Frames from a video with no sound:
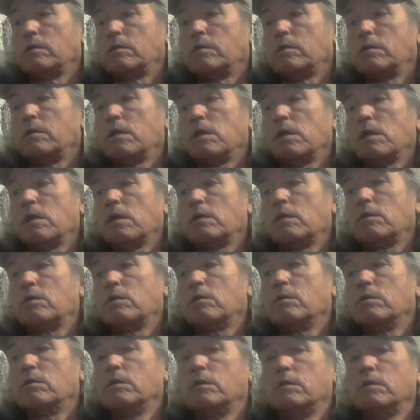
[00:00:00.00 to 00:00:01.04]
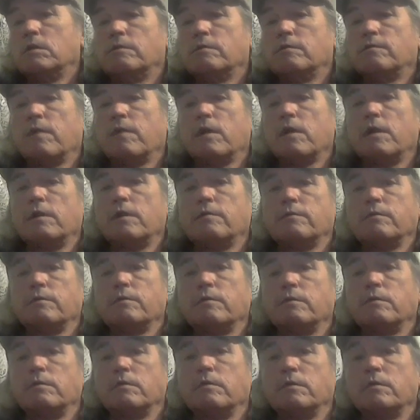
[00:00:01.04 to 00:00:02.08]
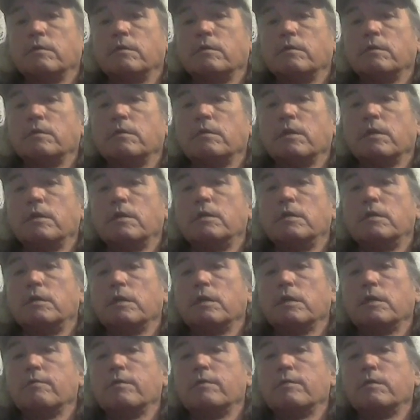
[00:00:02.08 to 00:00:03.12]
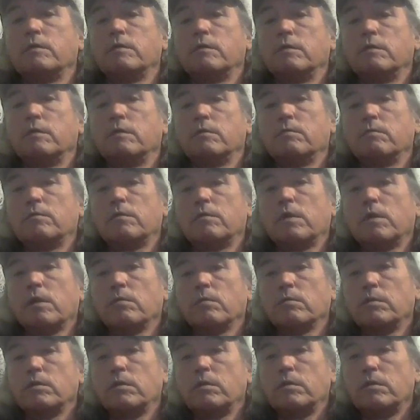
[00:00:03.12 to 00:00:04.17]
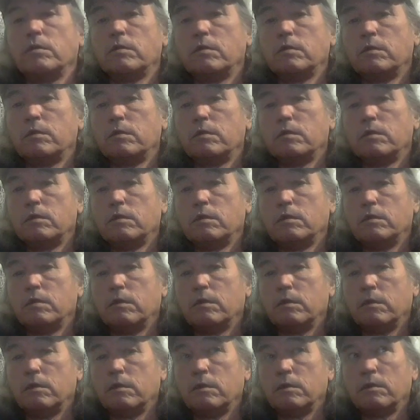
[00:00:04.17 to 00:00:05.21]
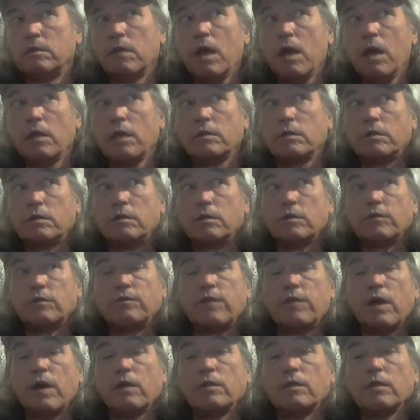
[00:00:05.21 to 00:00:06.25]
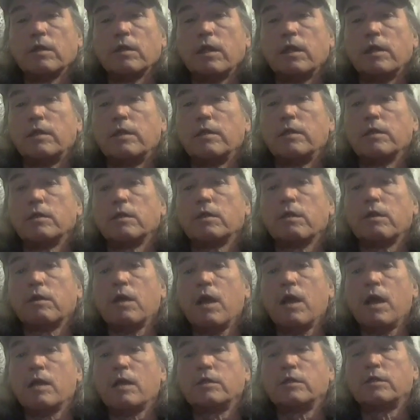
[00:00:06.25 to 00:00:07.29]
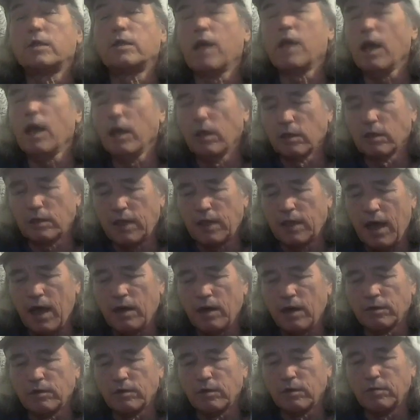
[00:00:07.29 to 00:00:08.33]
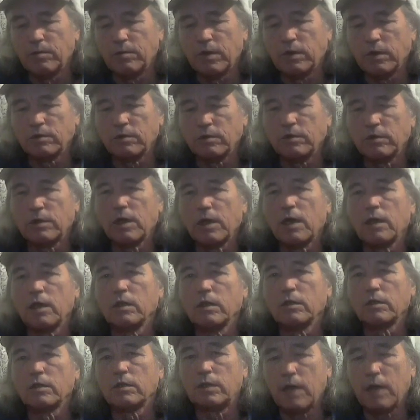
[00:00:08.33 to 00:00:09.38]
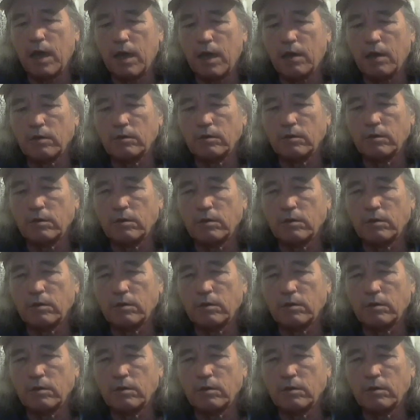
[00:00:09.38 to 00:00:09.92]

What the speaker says: 35, 97, probably. Nice. Just found it laying in the grass. You gotta look down though, Milton. You gotta look down,